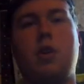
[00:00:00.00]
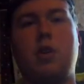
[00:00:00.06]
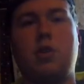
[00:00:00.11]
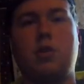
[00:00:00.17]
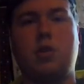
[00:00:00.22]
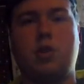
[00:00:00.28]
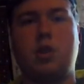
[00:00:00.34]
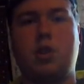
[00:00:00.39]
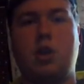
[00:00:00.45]

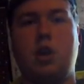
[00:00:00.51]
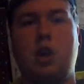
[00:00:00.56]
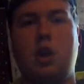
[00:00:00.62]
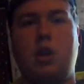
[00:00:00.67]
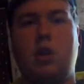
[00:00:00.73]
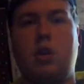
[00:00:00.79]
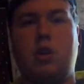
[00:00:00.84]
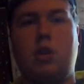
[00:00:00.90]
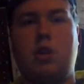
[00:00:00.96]

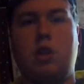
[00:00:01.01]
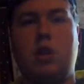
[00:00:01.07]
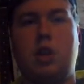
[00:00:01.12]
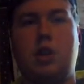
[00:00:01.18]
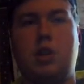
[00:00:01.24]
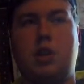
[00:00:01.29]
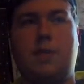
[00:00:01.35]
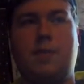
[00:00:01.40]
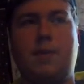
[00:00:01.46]

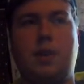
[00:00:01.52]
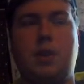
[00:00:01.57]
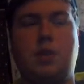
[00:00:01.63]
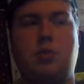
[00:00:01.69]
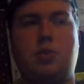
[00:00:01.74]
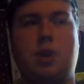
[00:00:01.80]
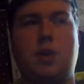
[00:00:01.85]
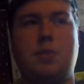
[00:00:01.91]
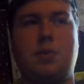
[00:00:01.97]
It definitely
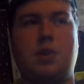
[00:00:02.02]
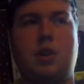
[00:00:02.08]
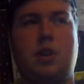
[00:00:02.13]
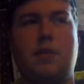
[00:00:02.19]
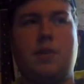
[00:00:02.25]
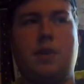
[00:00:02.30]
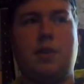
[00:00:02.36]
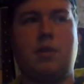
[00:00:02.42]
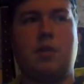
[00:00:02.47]
drops
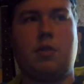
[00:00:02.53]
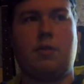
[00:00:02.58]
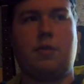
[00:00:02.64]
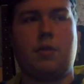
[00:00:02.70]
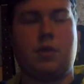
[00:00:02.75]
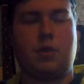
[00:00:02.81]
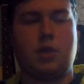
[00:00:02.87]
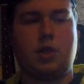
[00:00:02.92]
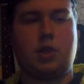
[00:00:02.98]
off after the
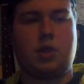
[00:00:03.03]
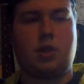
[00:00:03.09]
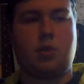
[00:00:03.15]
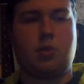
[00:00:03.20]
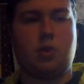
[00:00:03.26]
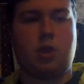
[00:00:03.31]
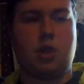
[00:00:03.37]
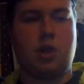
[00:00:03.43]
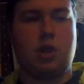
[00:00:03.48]
first
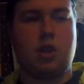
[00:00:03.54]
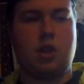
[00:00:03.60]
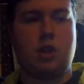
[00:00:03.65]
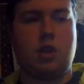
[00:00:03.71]
3,